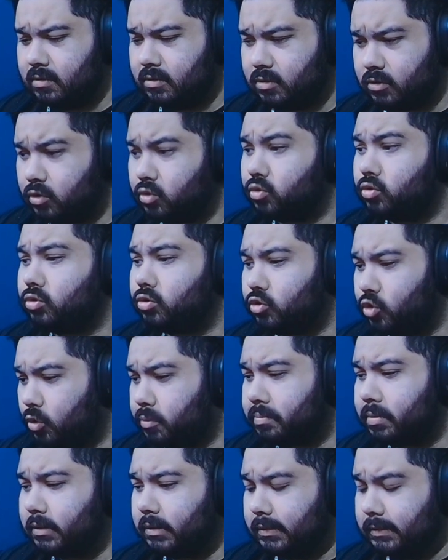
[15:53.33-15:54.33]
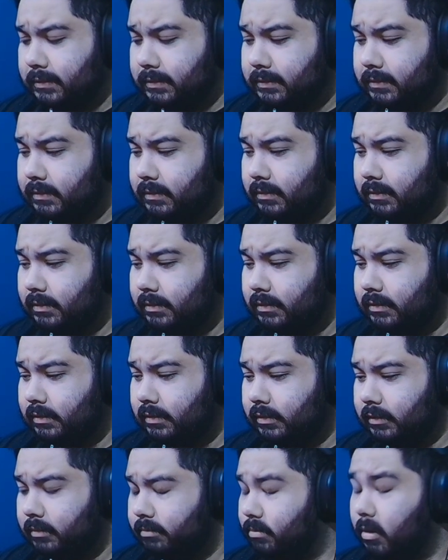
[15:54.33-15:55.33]
You stupid.
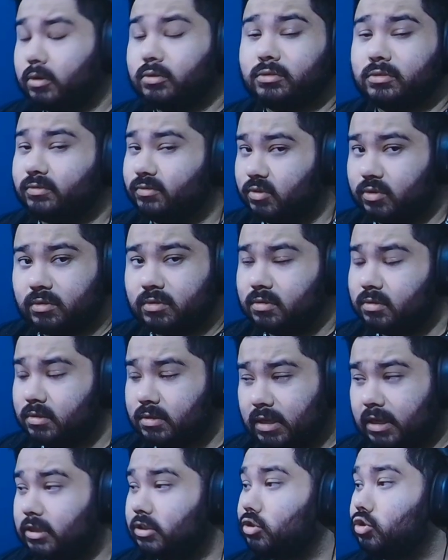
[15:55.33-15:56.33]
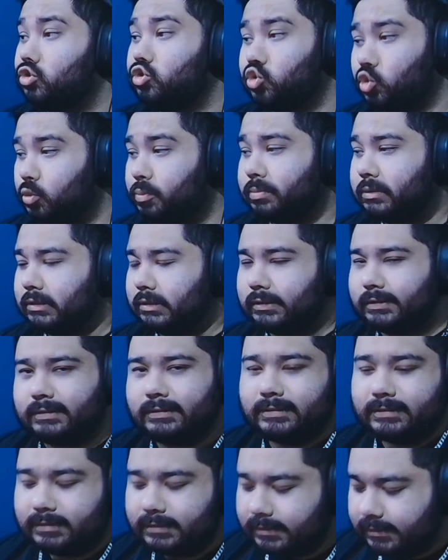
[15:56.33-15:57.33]
Both of you are stupid.
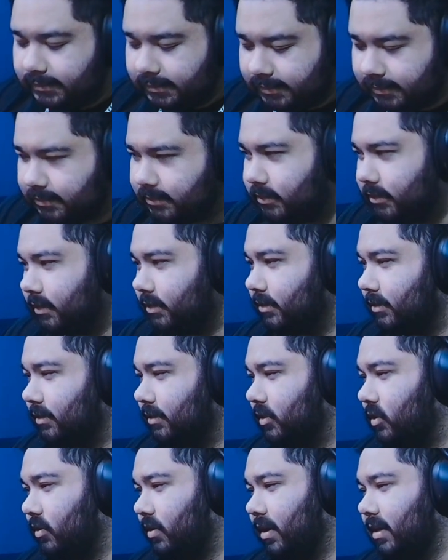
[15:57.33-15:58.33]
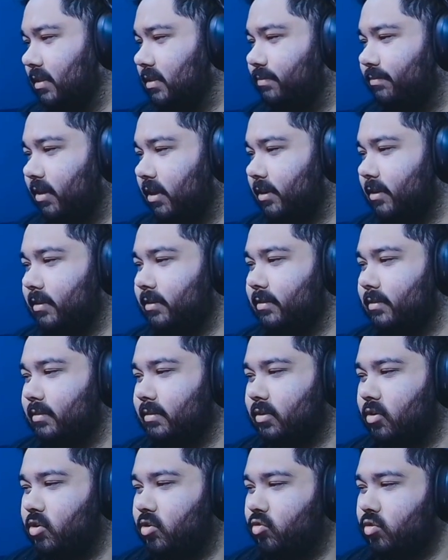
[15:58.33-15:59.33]
Jesus Christ, fucking
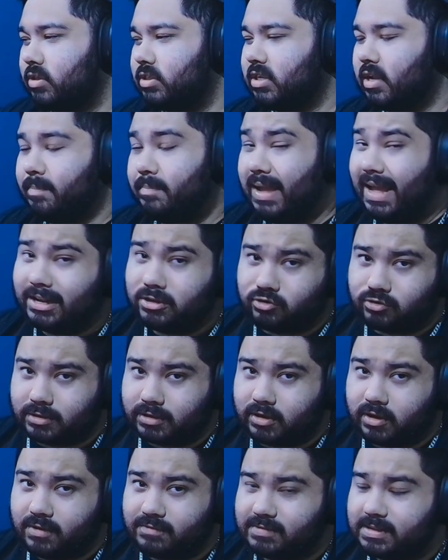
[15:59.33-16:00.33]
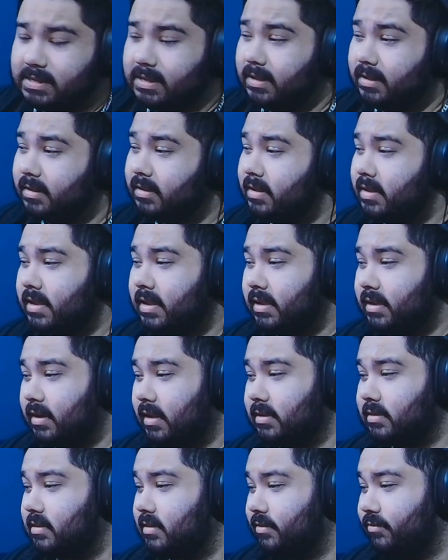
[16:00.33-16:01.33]
Chris Patrick over here
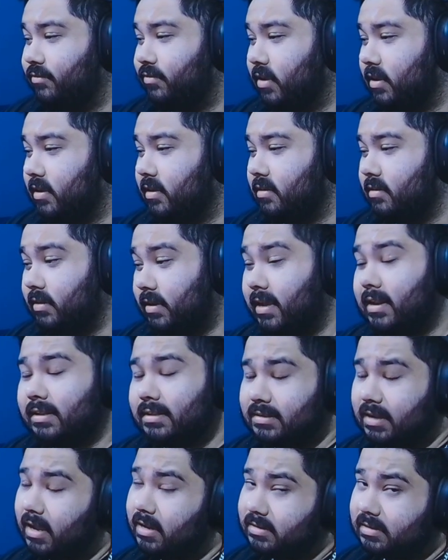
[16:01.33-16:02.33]
needs to fucking get his ass